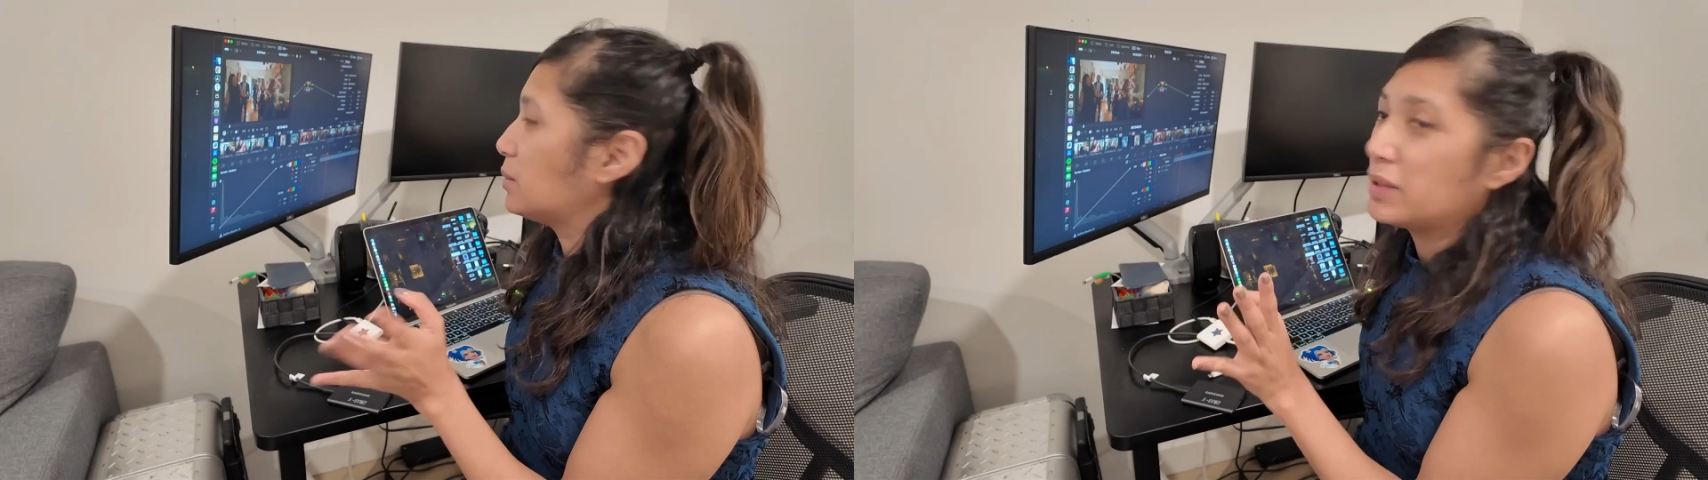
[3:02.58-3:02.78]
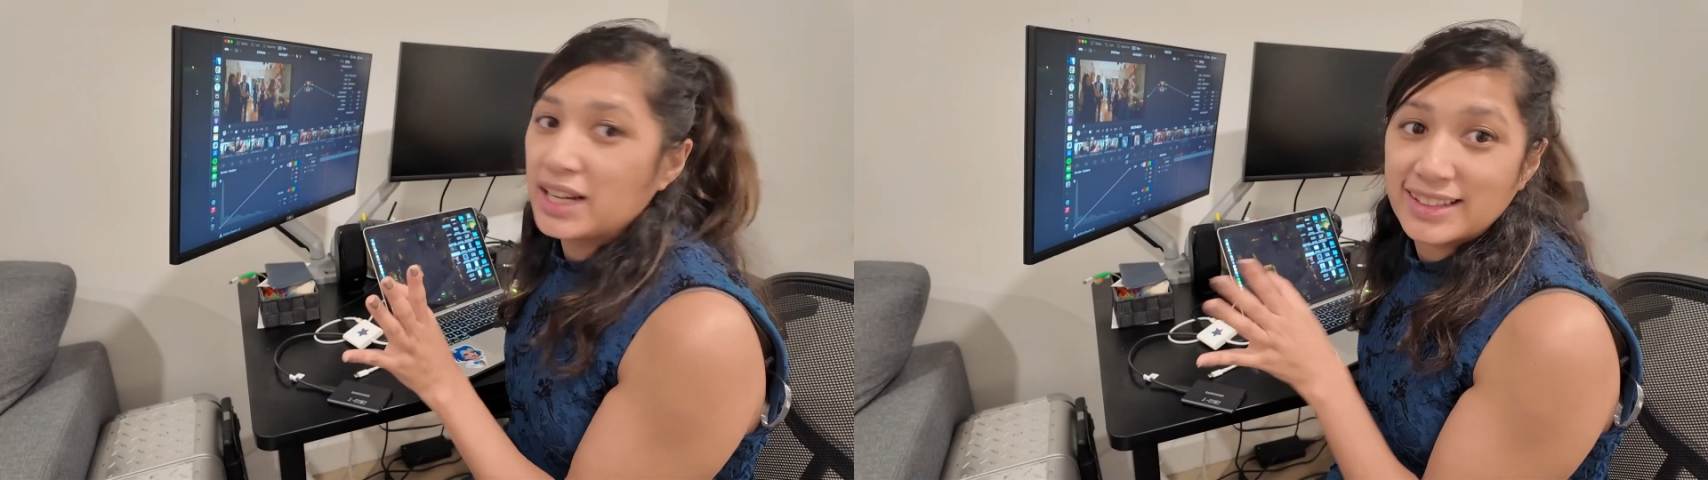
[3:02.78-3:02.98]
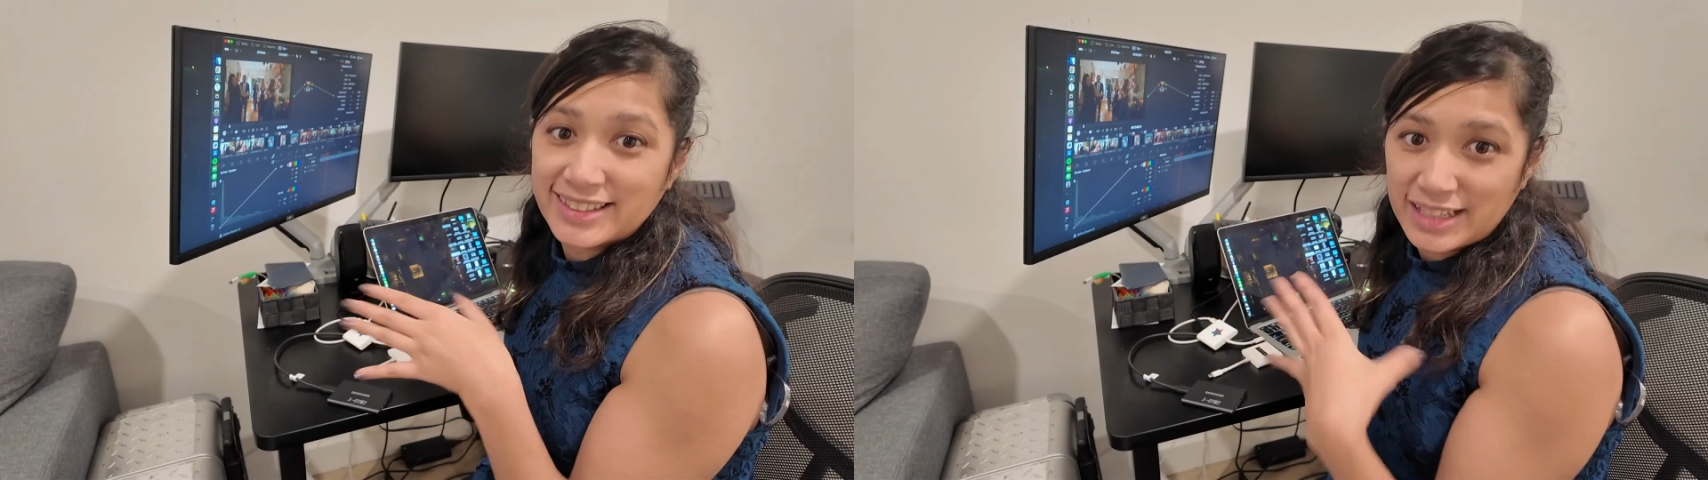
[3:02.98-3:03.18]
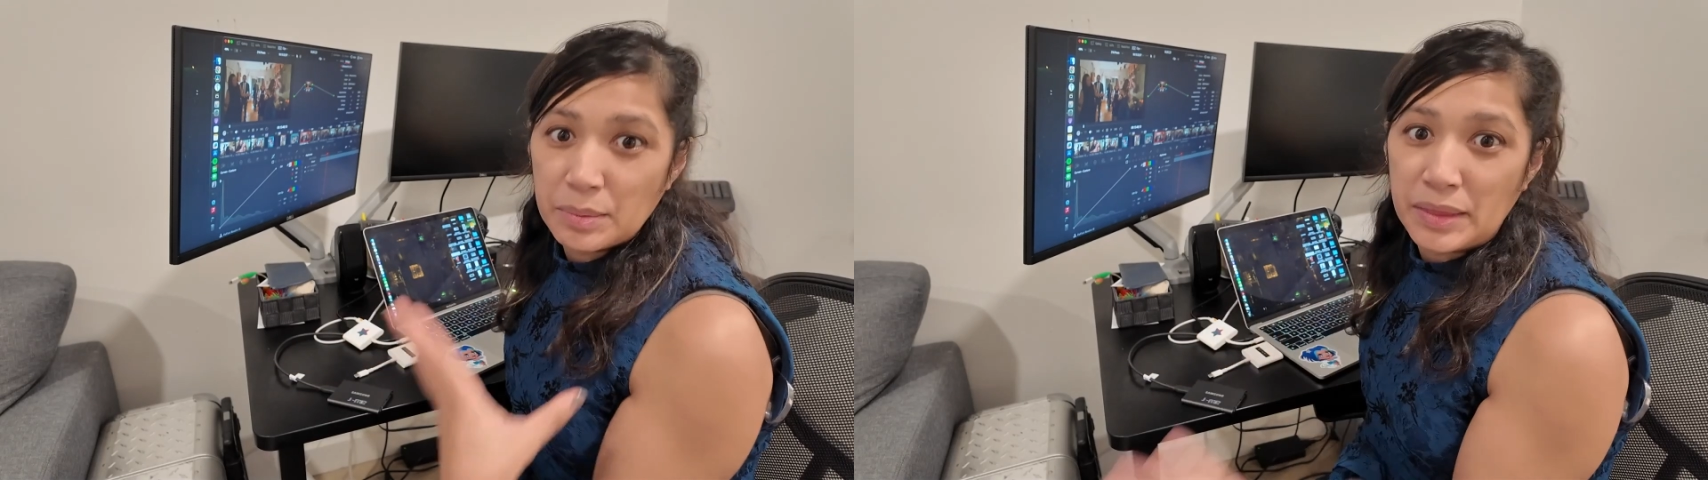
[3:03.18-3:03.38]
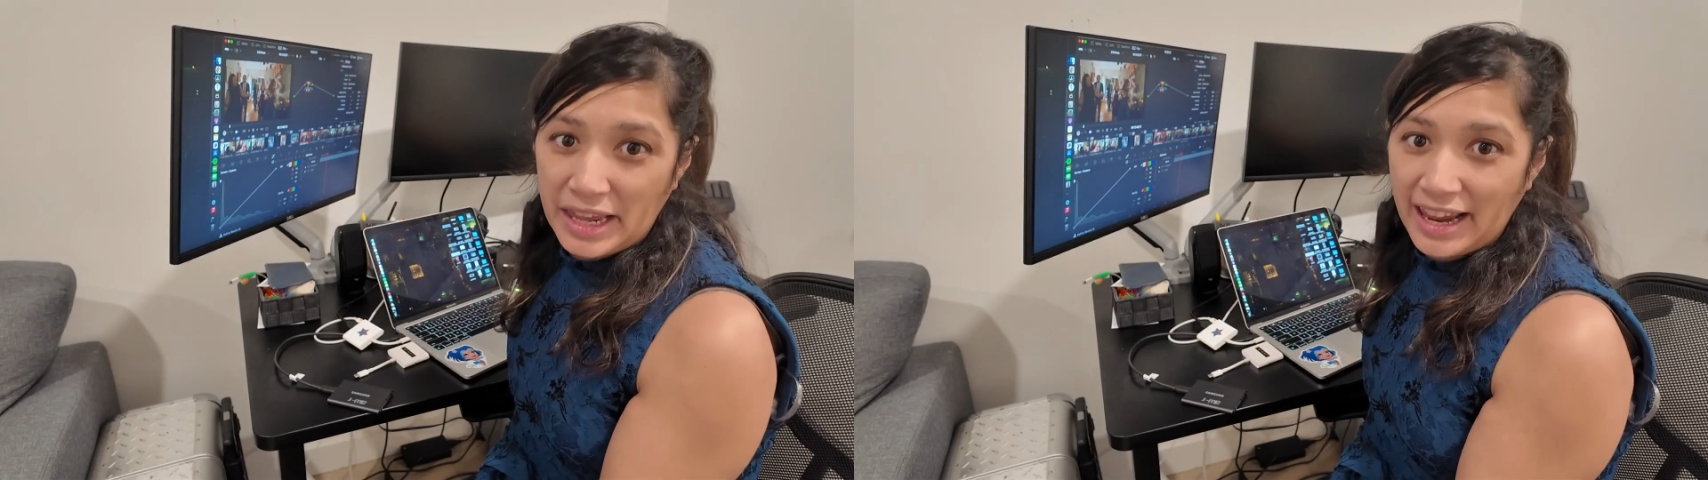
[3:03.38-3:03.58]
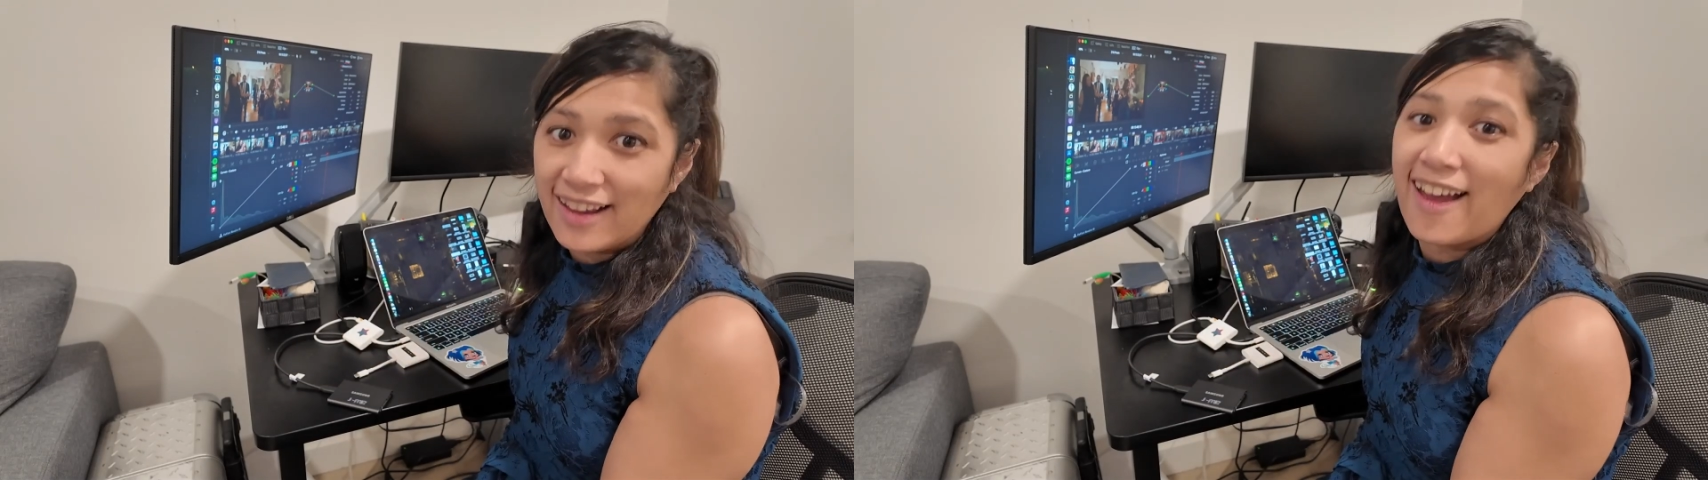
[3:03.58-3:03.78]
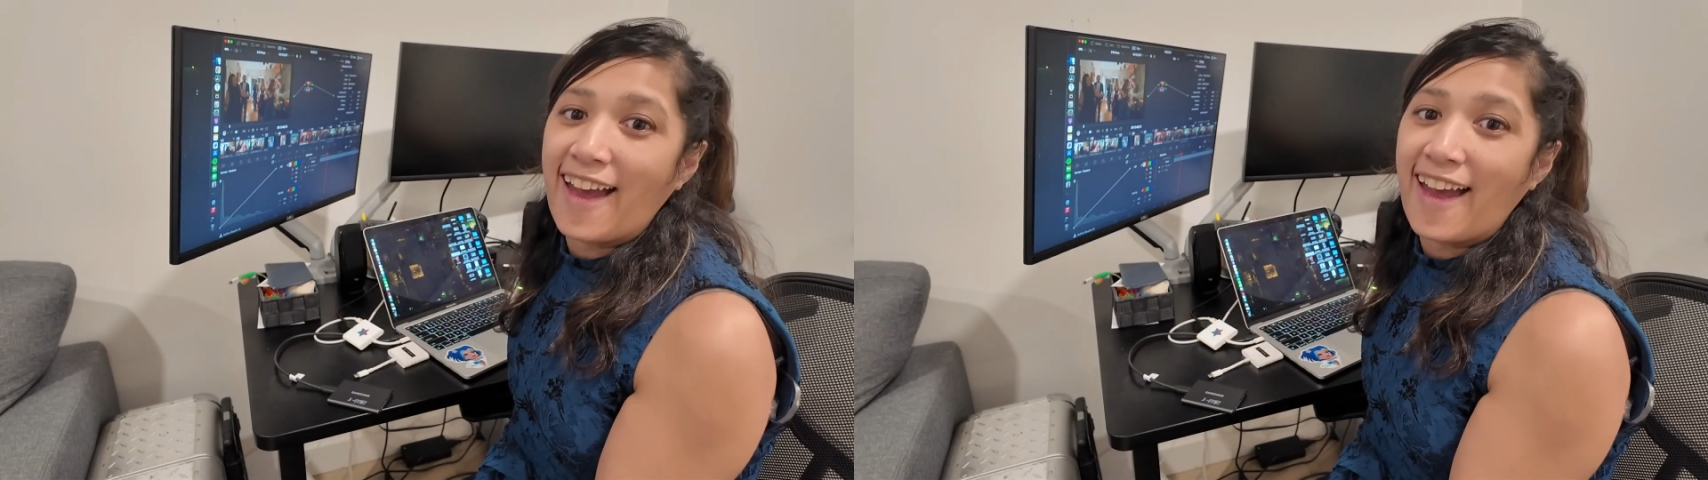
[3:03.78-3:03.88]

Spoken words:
apply the same thing.